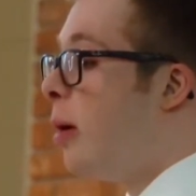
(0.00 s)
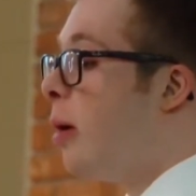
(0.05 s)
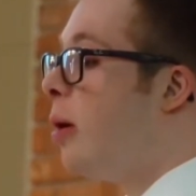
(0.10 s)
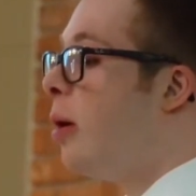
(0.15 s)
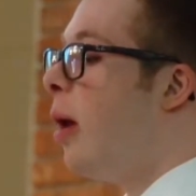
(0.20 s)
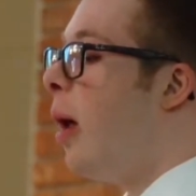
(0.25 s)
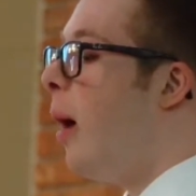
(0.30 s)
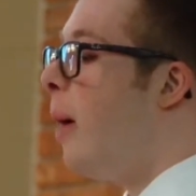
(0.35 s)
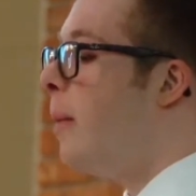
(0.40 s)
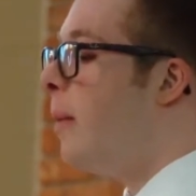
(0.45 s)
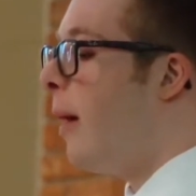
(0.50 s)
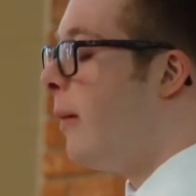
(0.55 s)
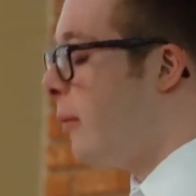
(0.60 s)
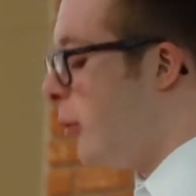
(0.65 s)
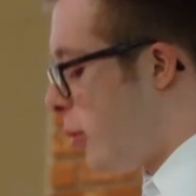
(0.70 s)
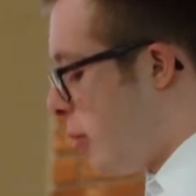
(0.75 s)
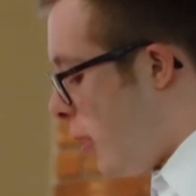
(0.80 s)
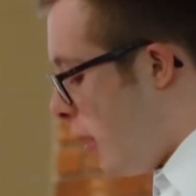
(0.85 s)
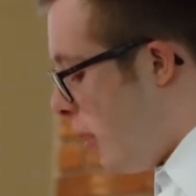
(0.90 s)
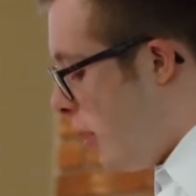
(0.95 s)
low
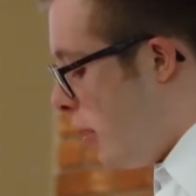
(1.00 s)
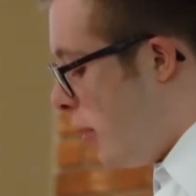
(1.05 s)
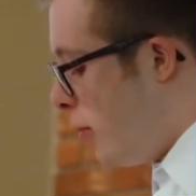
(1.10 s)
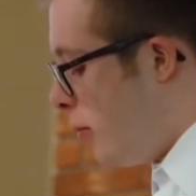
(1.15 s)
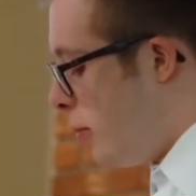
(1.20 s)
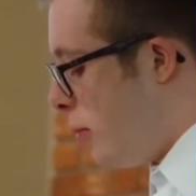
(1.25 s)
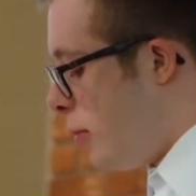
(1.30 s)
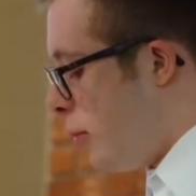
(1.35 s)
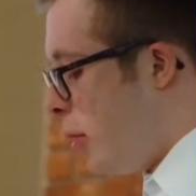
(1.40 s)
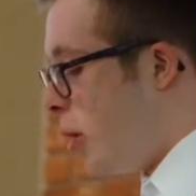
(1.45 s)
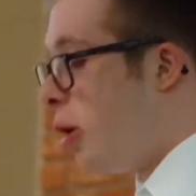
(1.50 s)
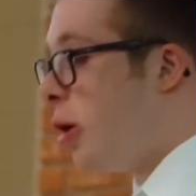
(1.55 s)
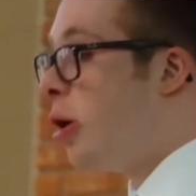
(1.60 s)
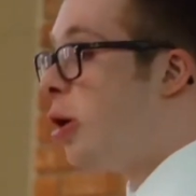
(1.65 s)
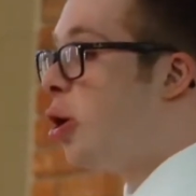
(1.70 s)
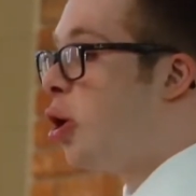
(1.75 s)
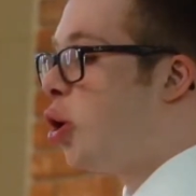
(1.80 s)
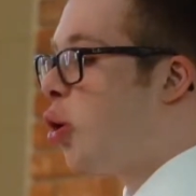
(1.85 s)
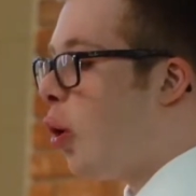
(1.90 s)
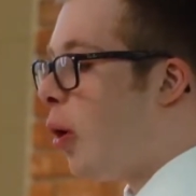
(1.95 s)
muscle tone,
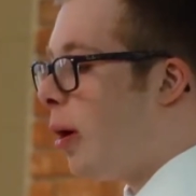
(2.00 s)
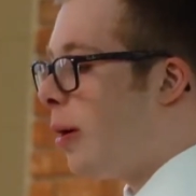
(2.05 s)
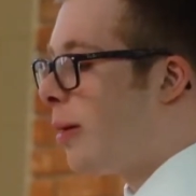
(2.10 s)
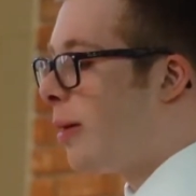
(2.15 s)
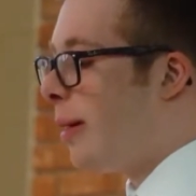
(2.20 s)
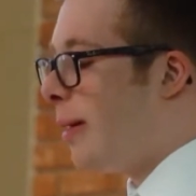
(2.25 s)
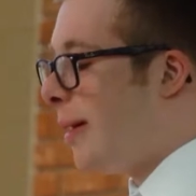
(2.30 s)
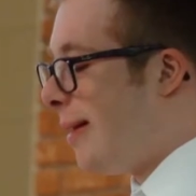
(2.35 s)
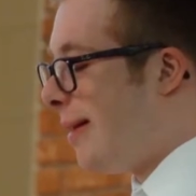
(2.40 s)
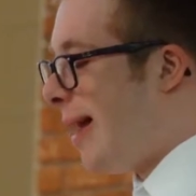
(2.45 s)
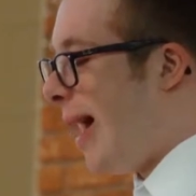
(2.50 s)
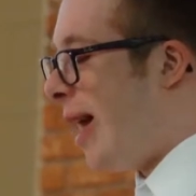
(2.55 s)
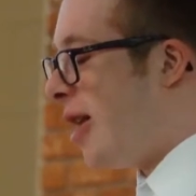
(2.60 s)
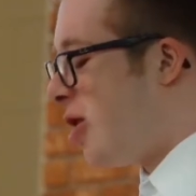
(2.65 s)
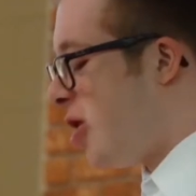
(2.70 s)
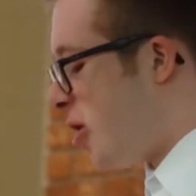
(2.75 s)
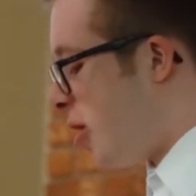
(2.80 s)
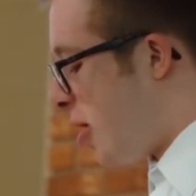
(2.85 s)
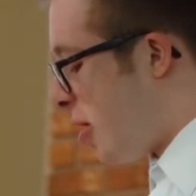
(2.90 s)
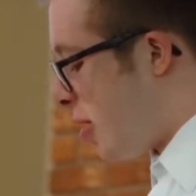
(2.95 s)
short
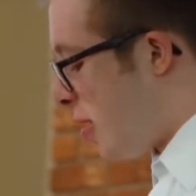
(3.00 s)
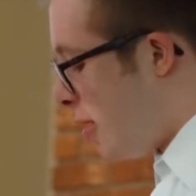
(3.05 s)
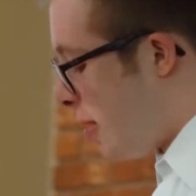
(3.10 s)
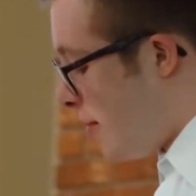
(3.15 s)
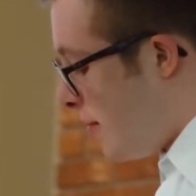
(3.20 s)
stature,